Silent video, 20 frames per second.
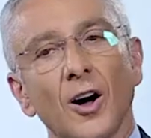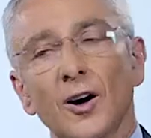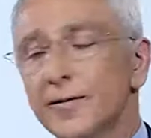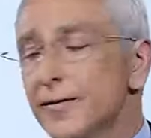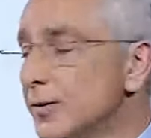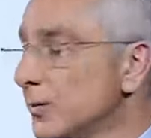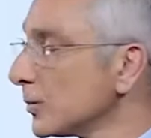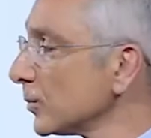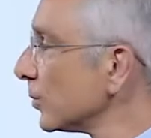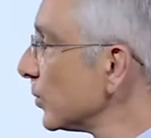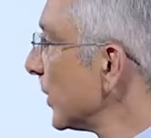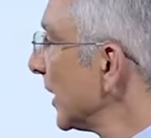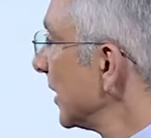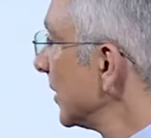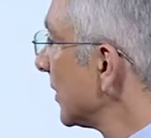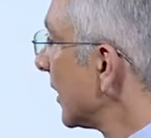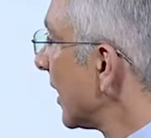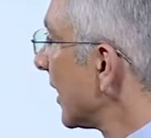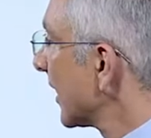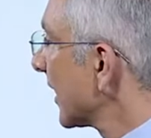Often
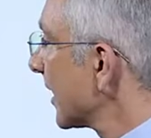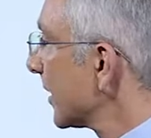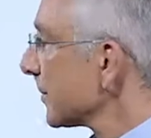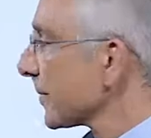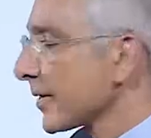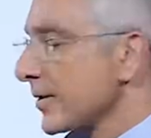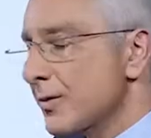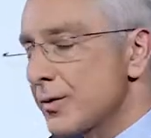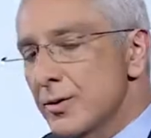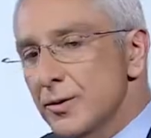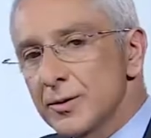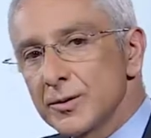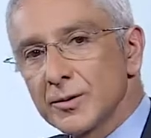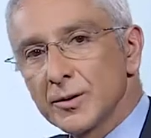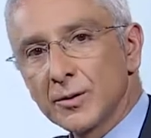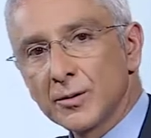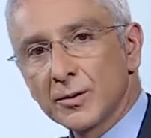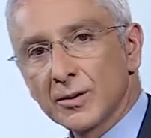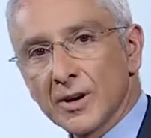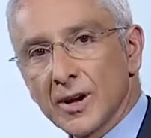when I come through
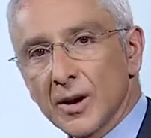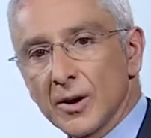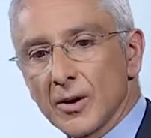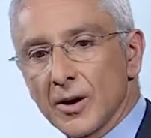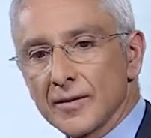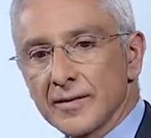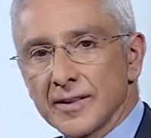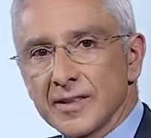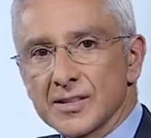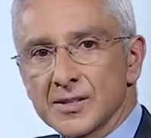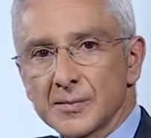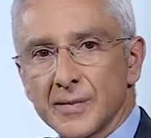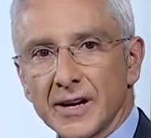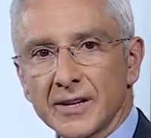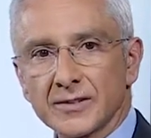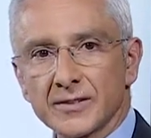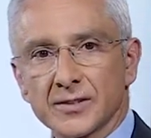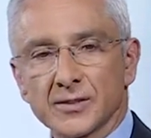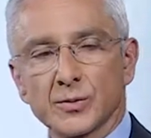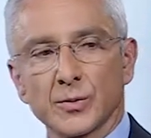or go over this
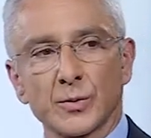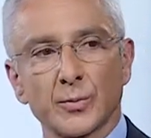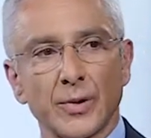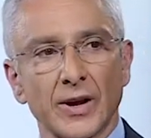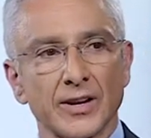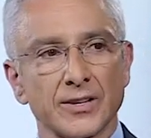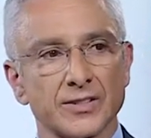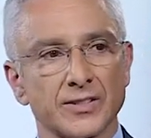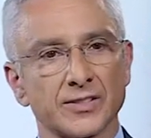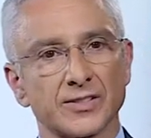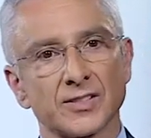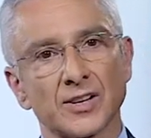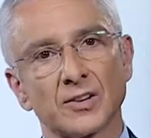matrix with patients,